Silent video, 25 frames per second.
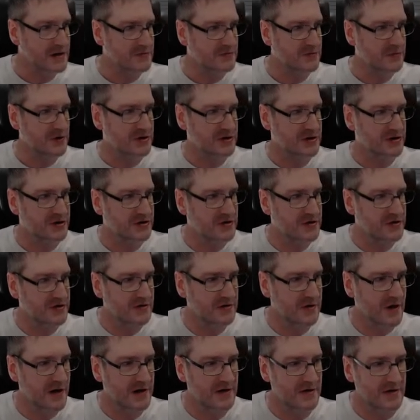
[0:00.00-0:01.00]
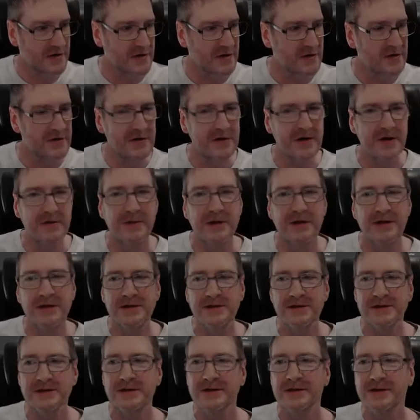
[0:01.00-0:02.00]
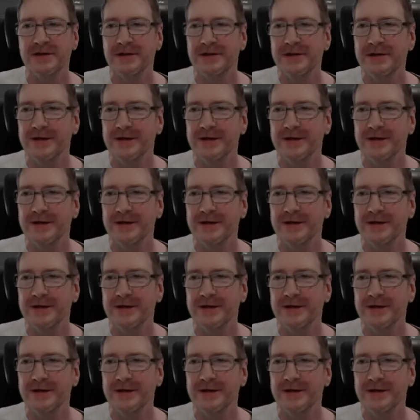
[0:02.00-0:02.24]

I'm watching you like a hawk, O B S.